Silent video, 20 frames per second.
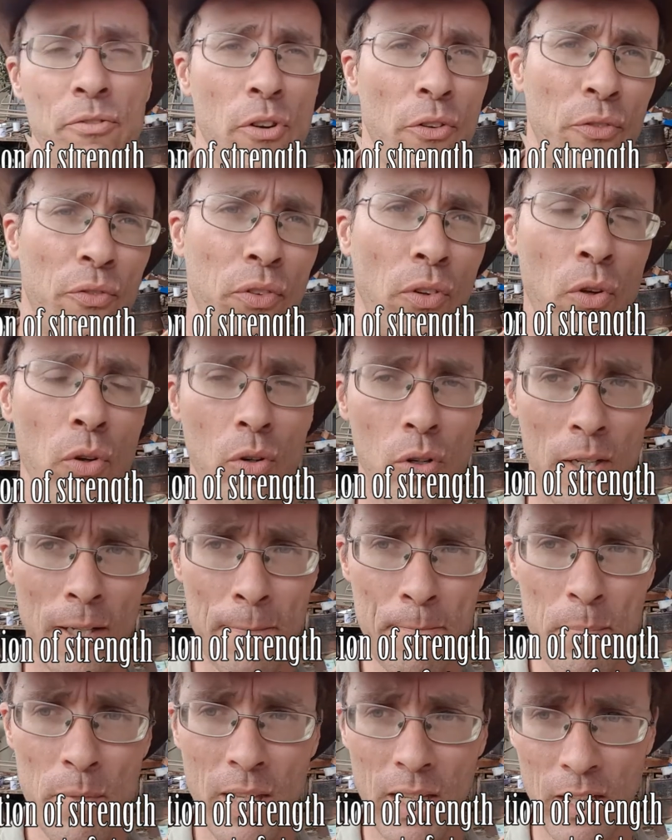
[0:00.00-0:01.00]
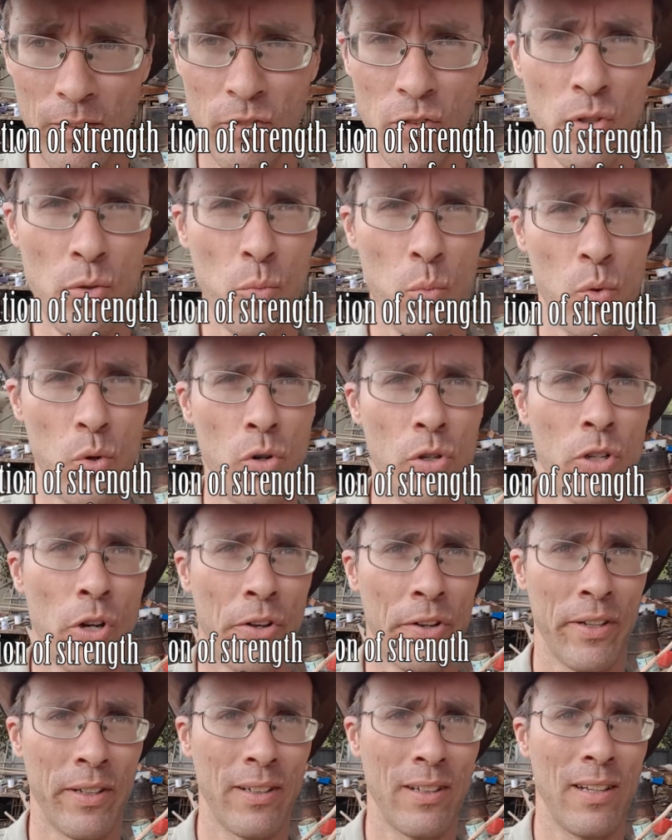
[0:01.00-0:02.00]
for a floor, if you walk
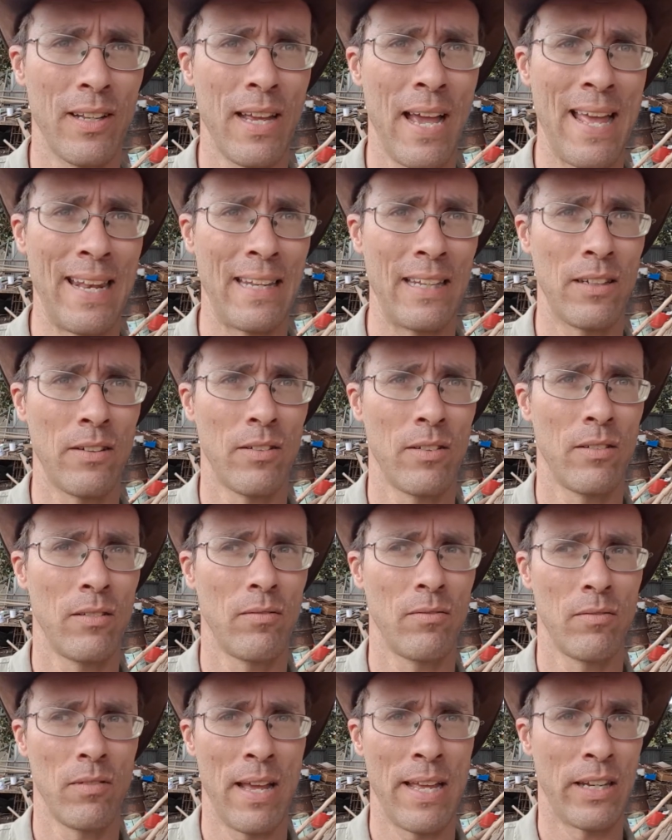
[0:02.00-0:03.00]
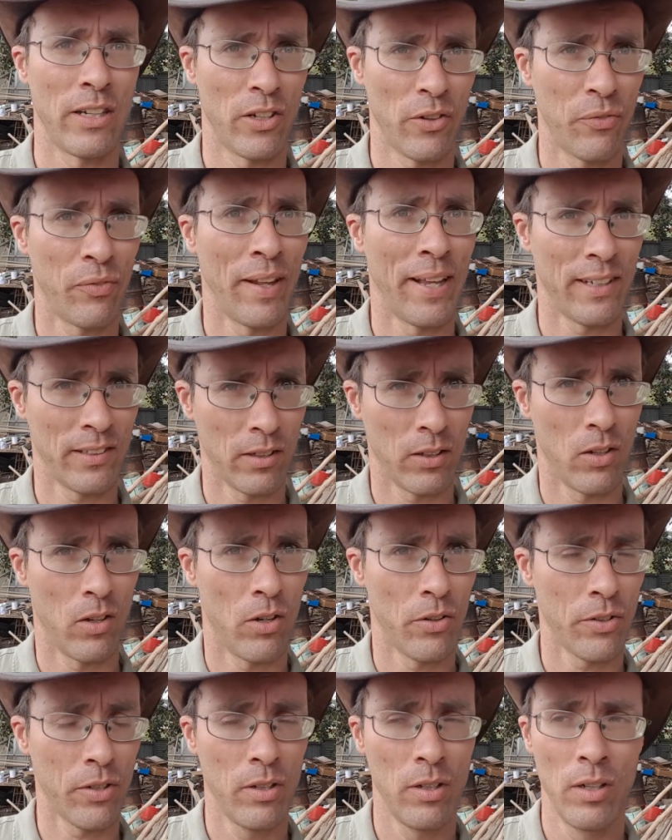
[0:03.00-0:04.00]
on it and it, and it deflects a
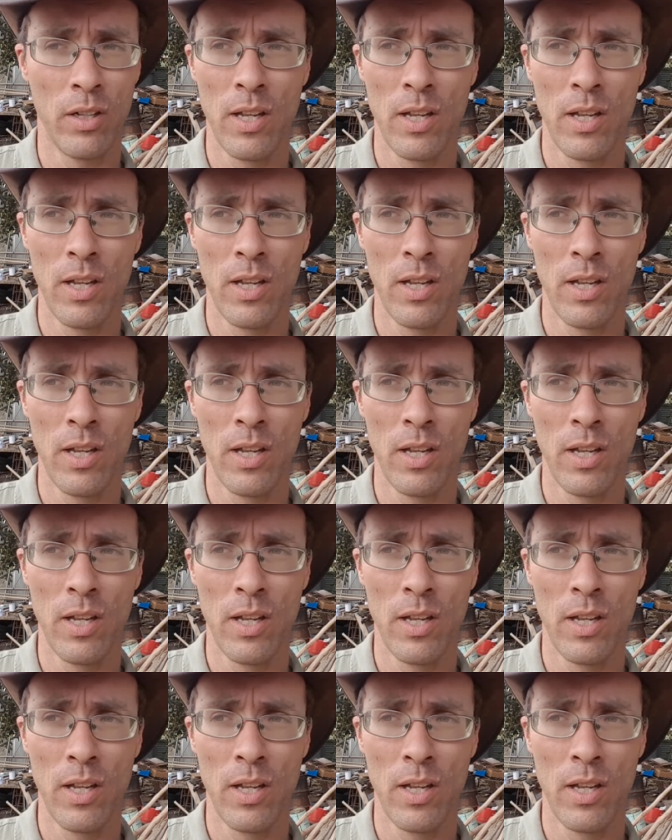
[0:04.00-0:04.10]
lot,